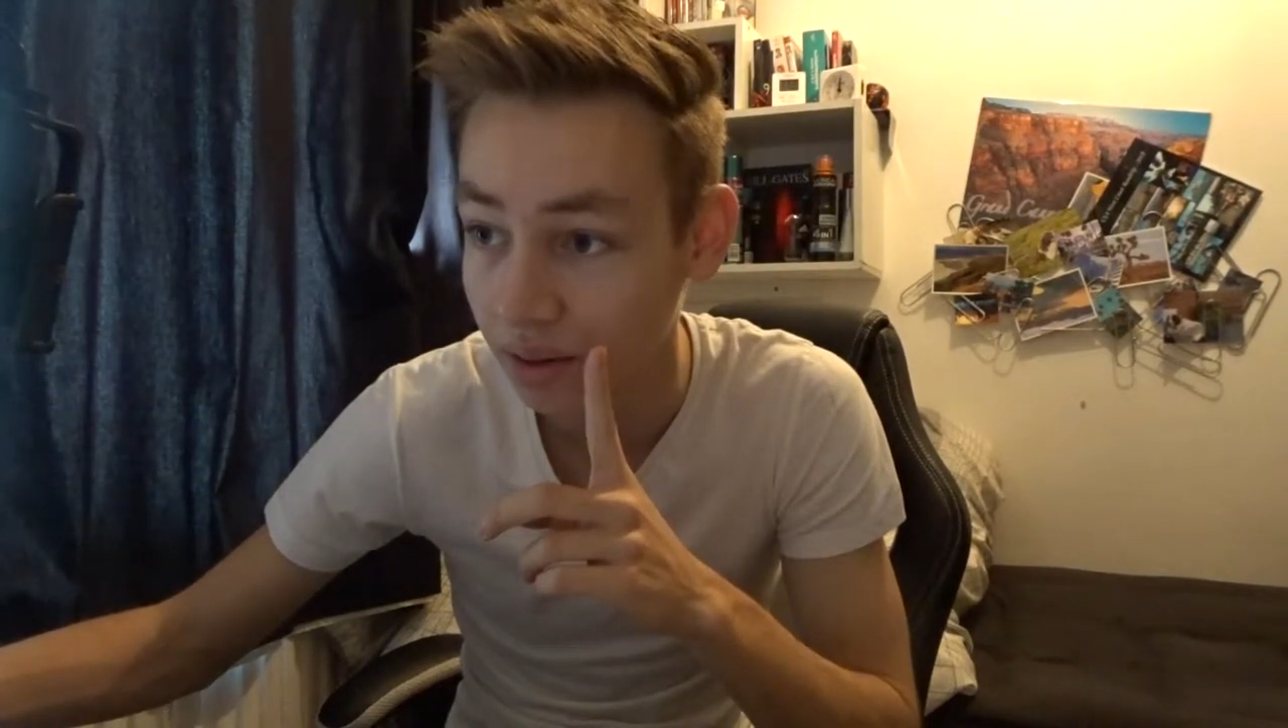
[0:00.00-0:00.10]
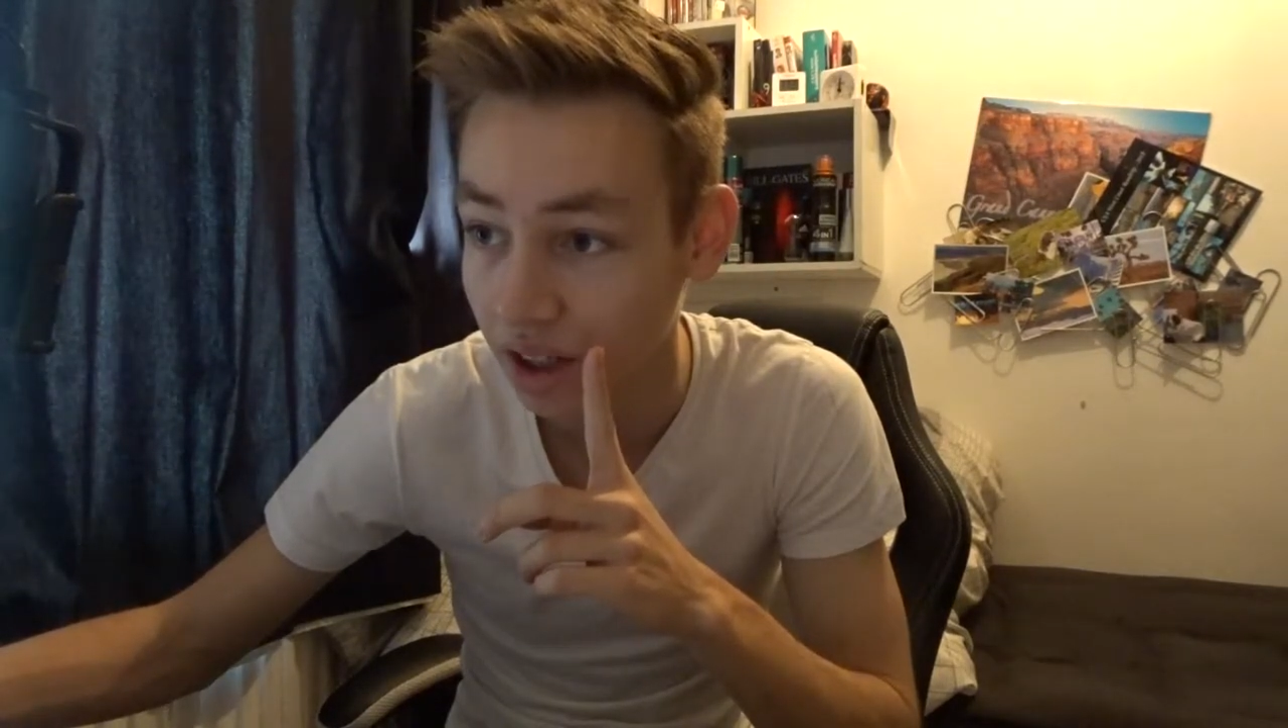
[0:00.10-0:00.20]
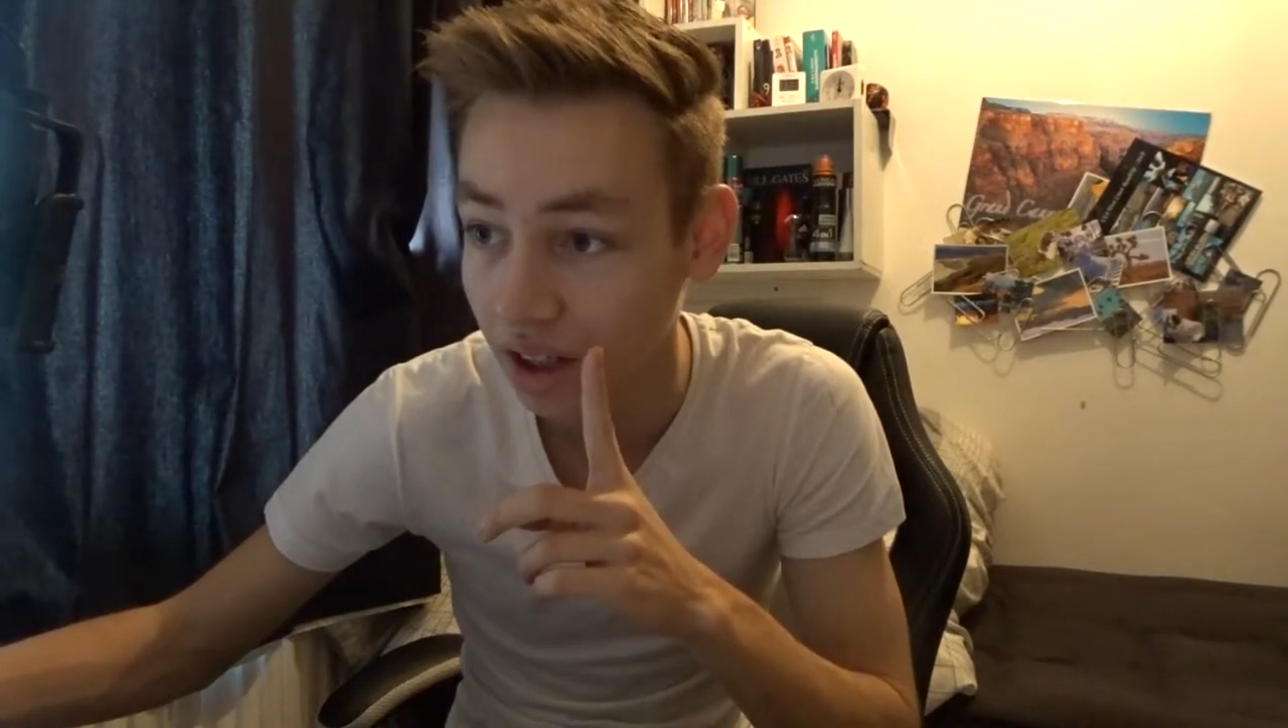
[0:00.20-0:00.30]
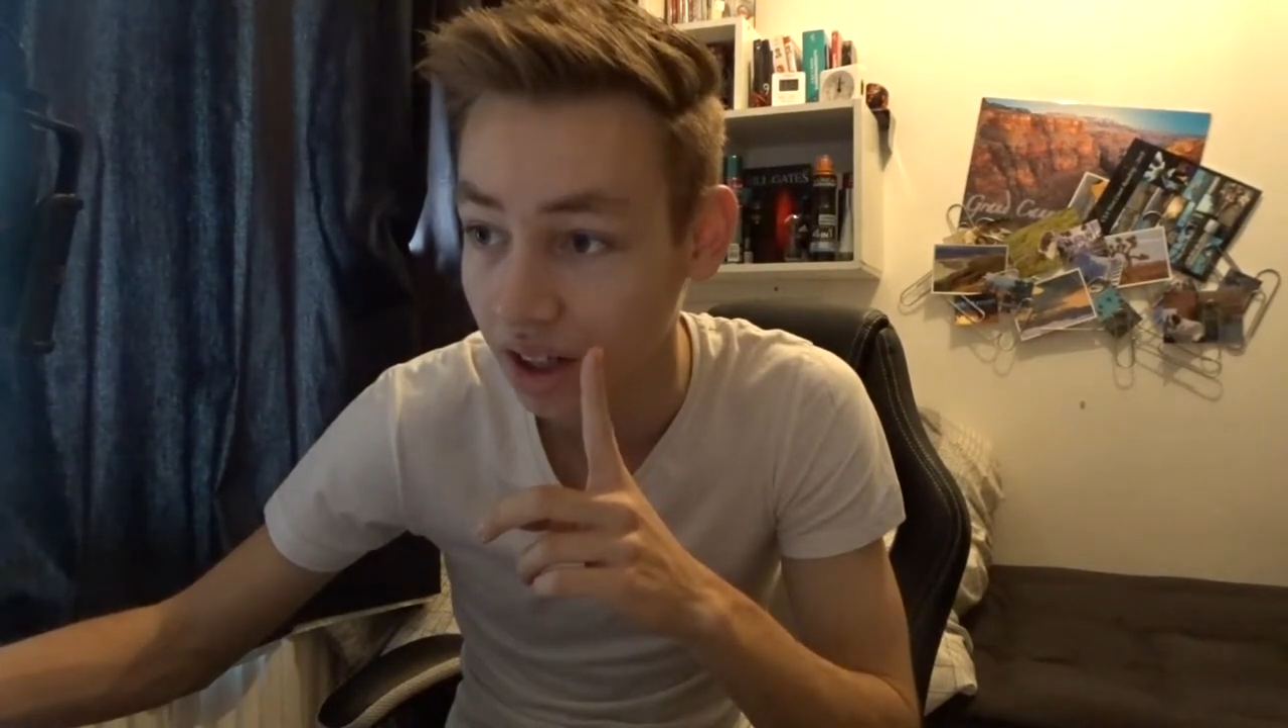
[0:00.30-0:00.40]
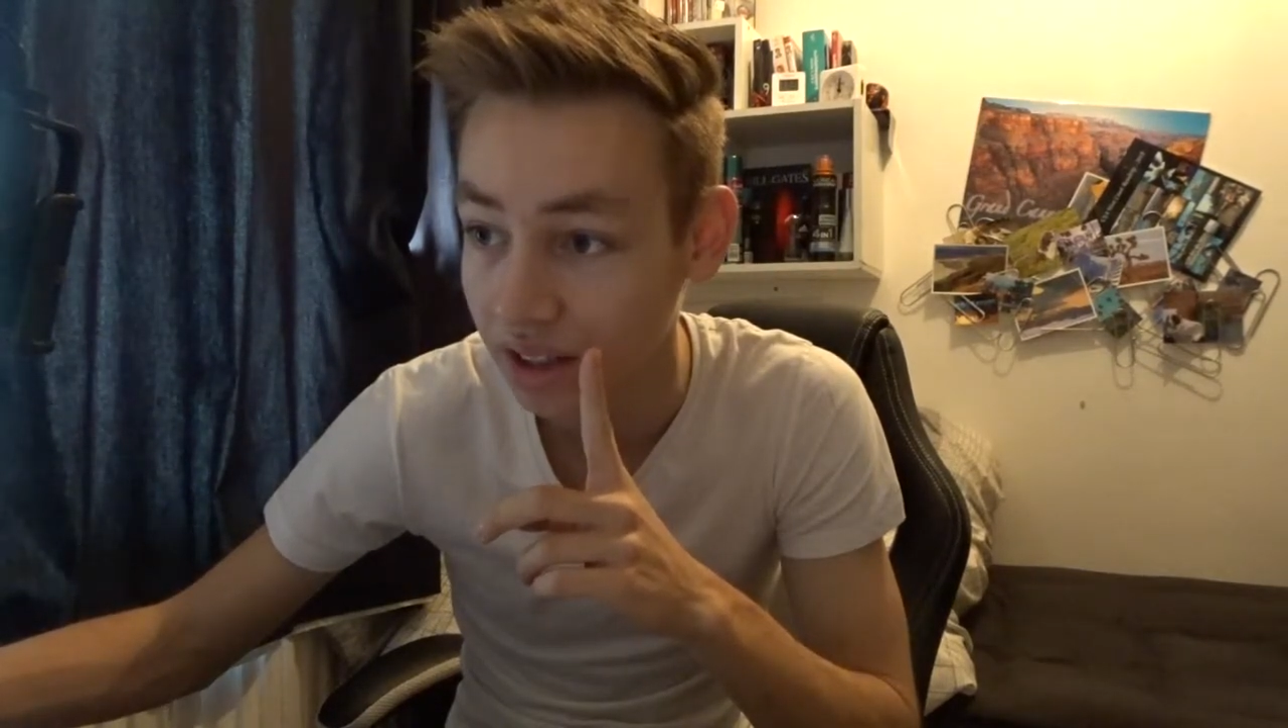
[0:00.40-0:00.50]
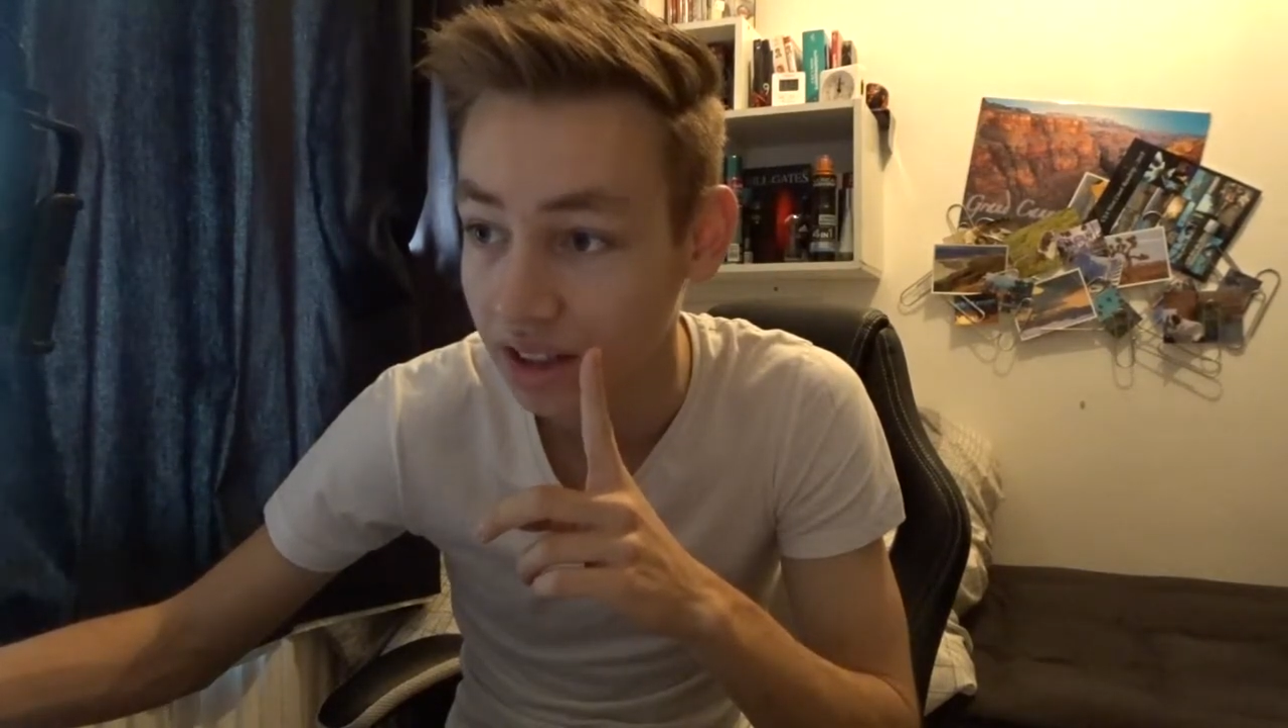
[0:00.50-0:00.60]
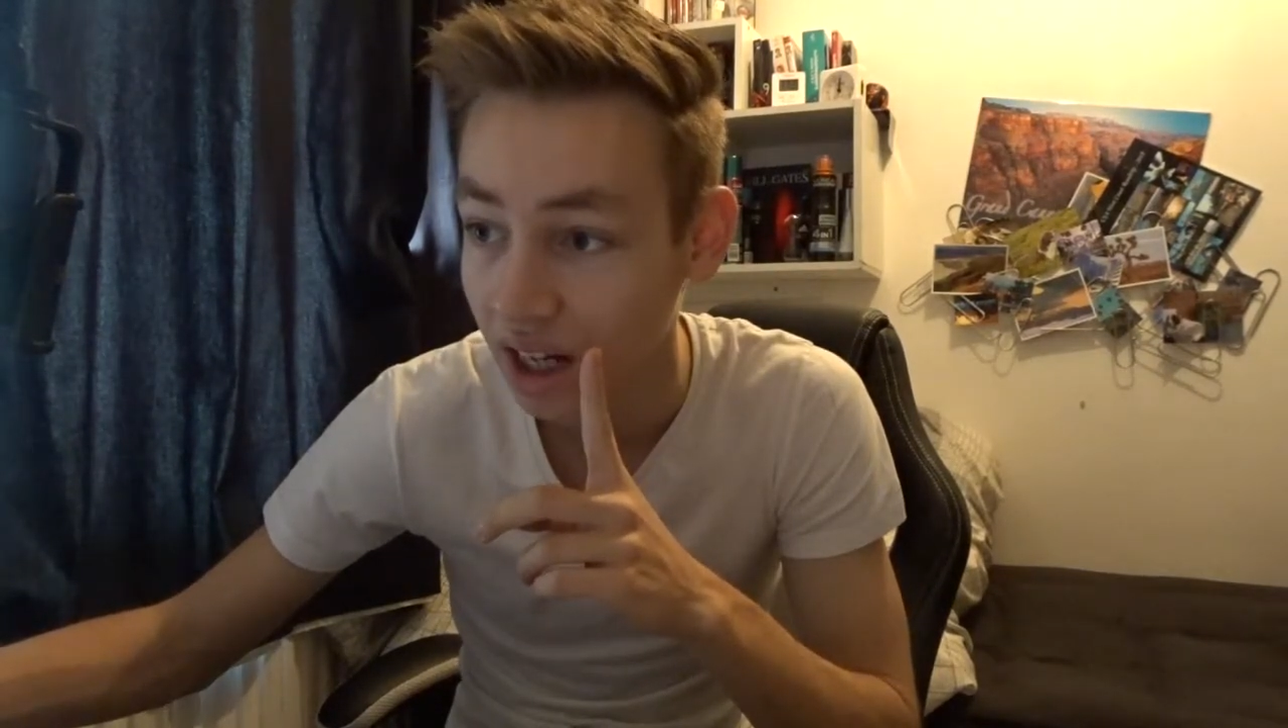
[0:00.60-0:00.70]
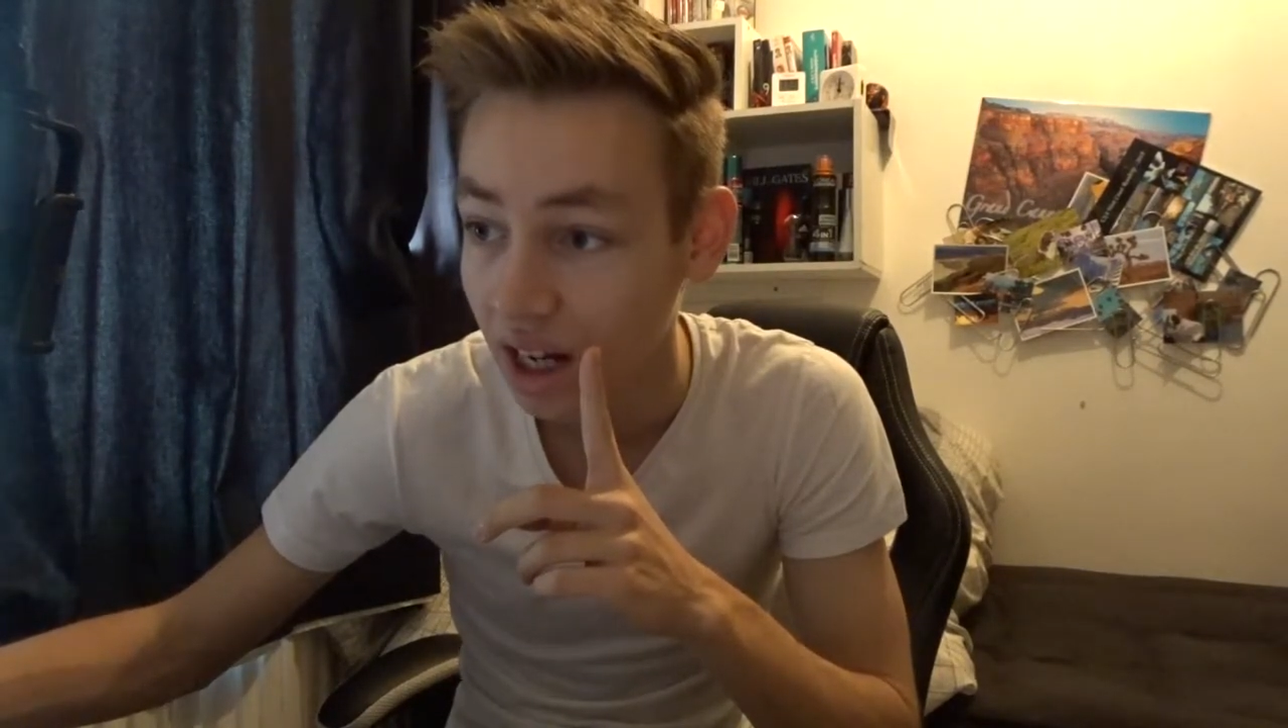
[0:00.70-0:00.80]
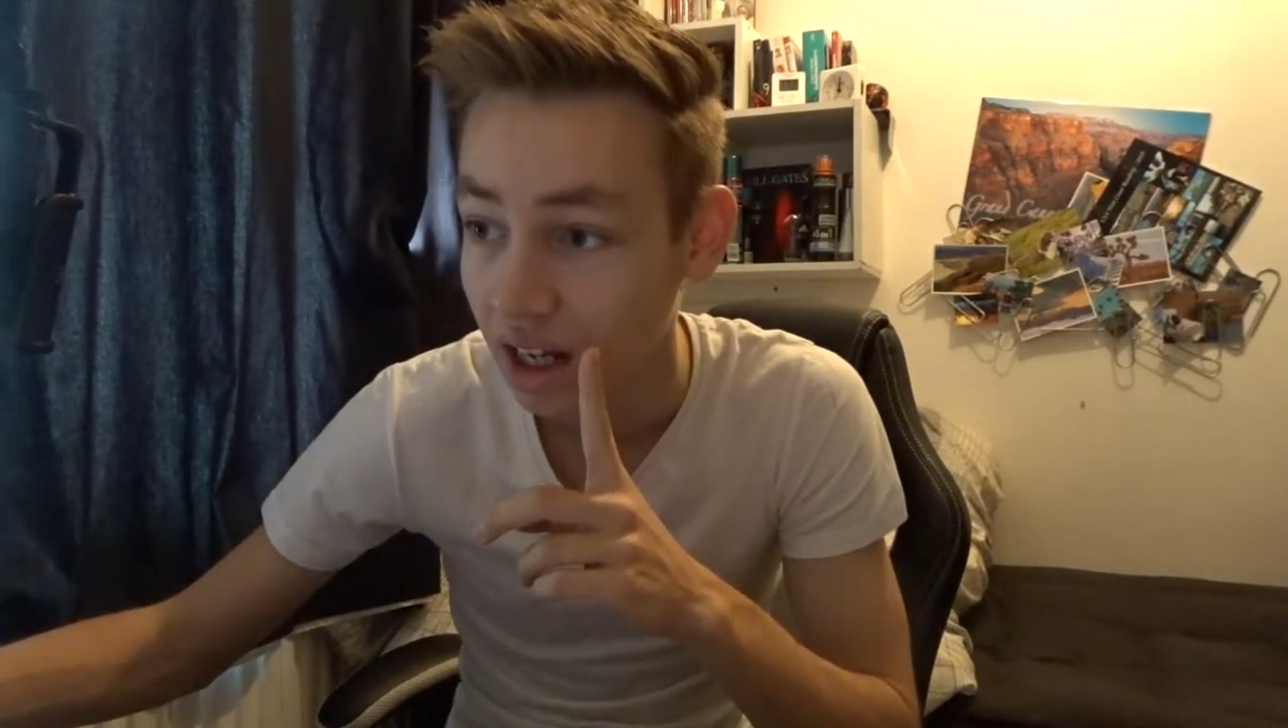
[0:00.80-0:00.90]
realized